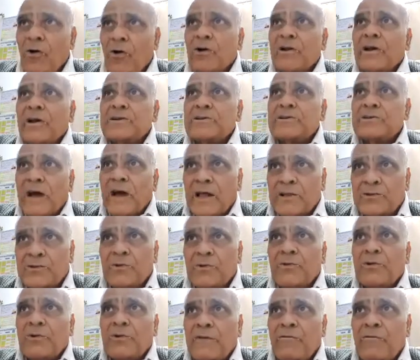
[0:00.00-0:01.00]
is also
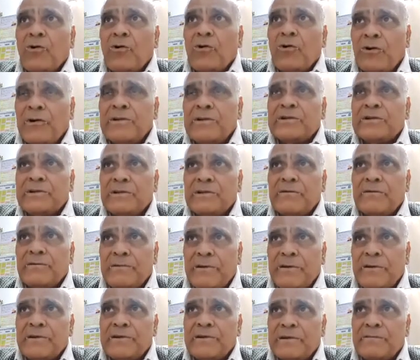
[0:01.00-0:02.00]
good. Avocado is
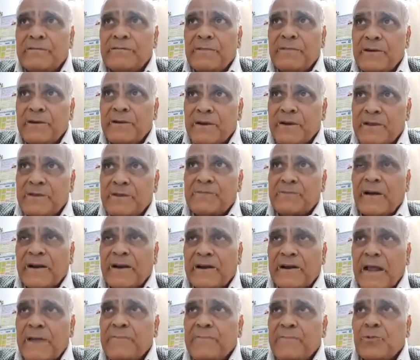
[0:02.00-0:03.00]
for
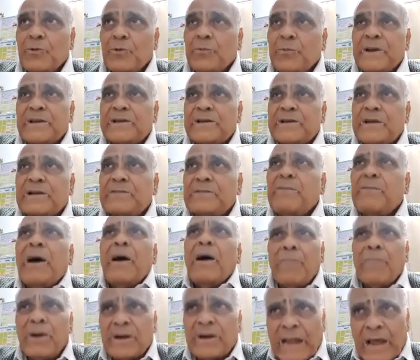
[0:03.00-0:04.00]
type 2 patients.
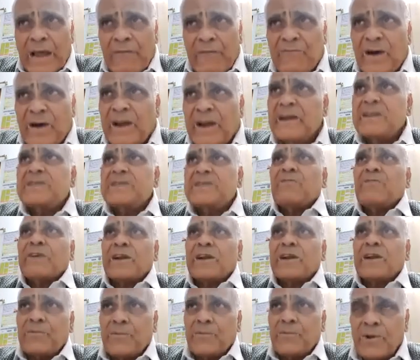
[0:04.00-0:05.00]
For type 1, it's
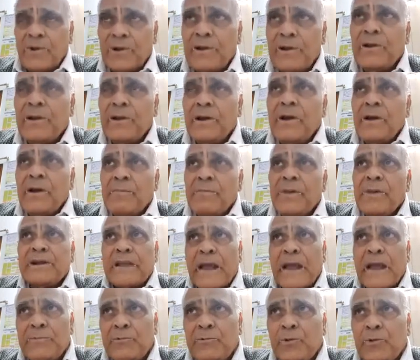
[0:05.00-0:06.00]
wonderful. For
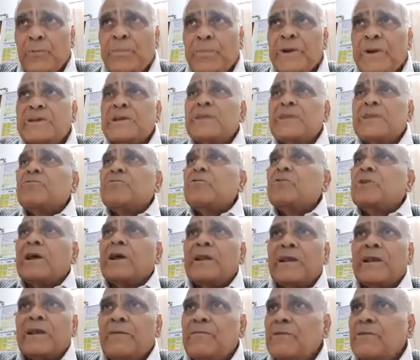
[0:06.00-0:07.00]
type 2 patients, we
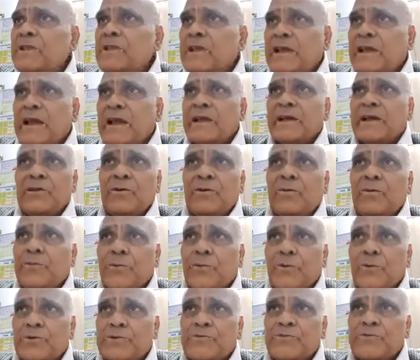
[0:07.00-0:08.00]
can give in the category of
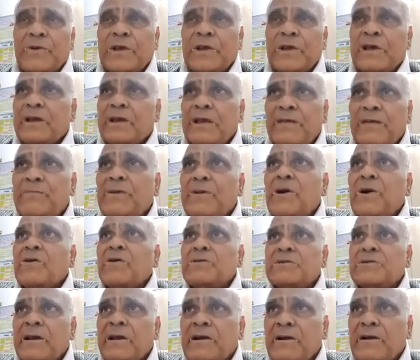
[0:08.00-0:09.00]
fruits. We can give,
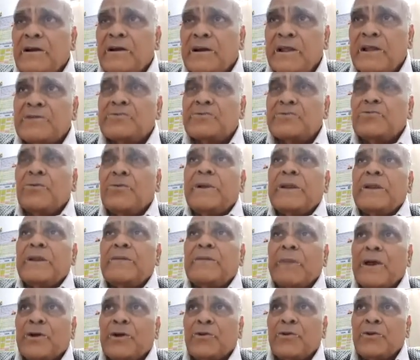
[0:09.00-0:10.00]
because they contain so many
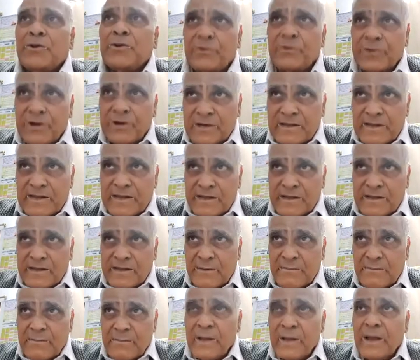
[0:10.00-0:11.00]
micronutrients and
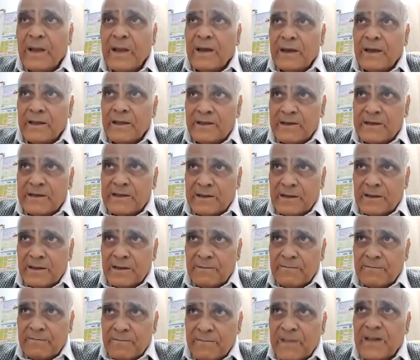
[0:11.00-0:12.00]
some
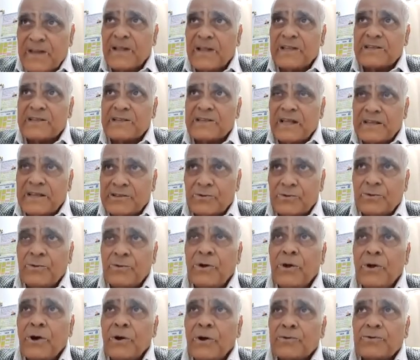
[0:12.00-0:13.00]
minerals also.
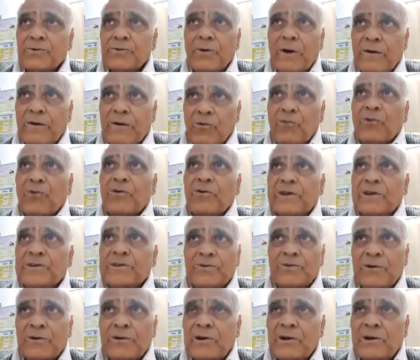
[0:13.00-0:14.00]
So avocado is
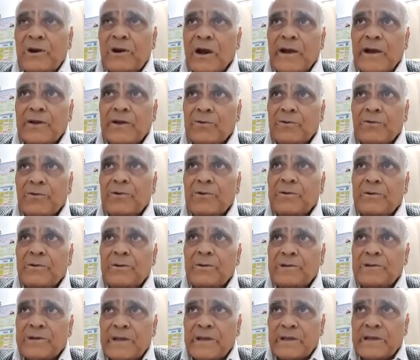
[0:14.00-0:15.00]
good. I don't
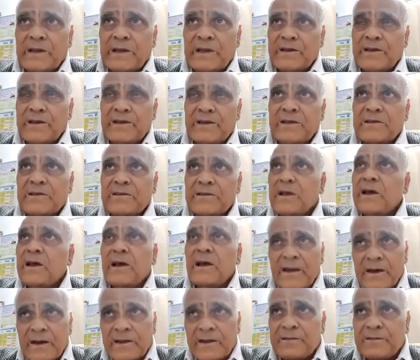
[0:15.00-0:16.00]
say that
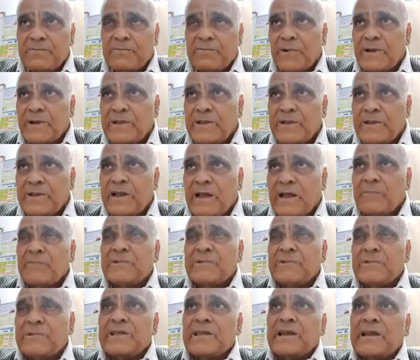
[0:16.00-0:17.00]
it
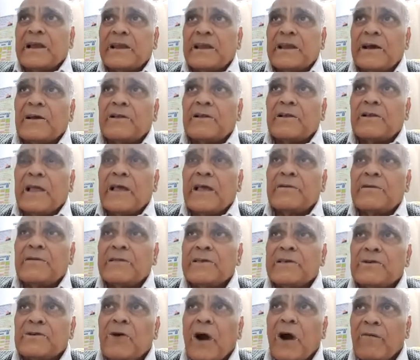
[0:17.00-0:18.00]
comes in the category like
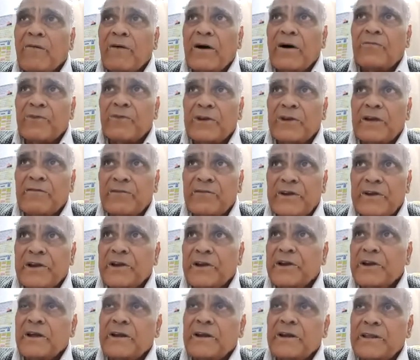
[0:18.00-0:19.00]
this guava we give in
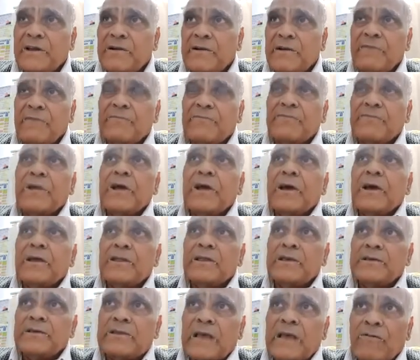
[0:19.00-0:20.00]
India, and they give
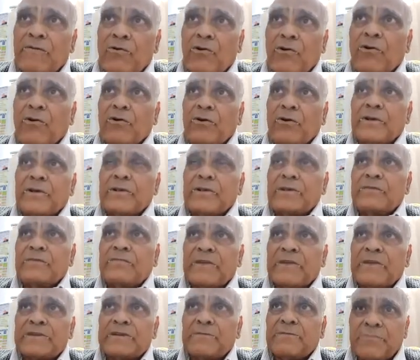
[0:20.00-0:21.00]
this avocado in the
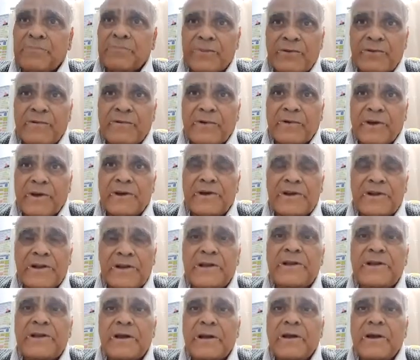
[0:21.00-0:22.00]
Western
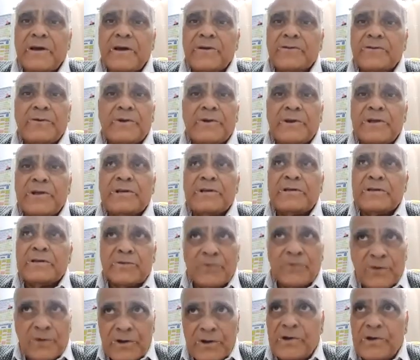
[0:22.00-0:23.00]
country. So it is
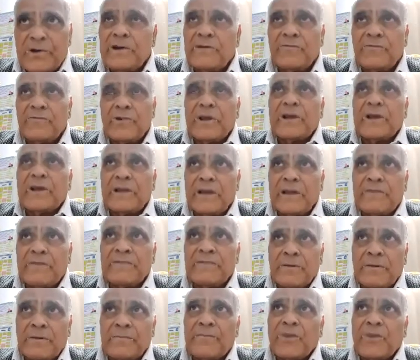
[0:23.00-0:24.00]
good. We can give
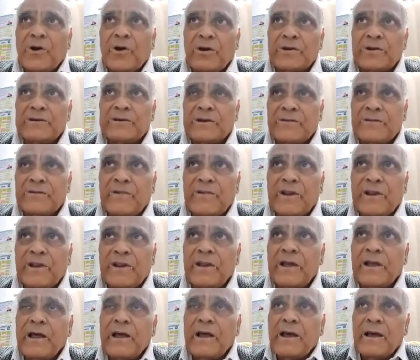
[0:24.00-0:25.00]
them, because it will
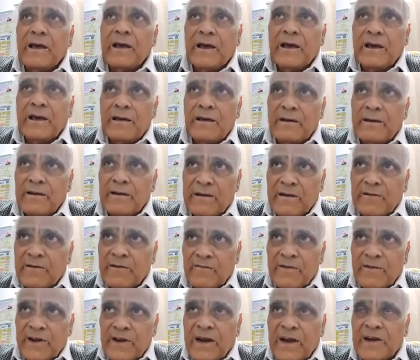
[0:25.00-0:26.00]

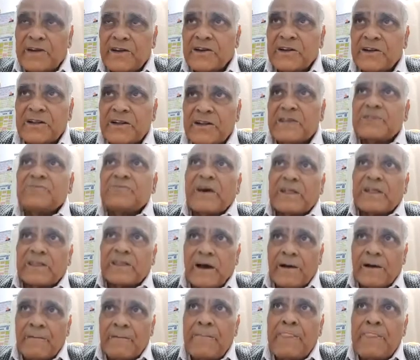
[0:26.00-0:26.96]
not increase Vata.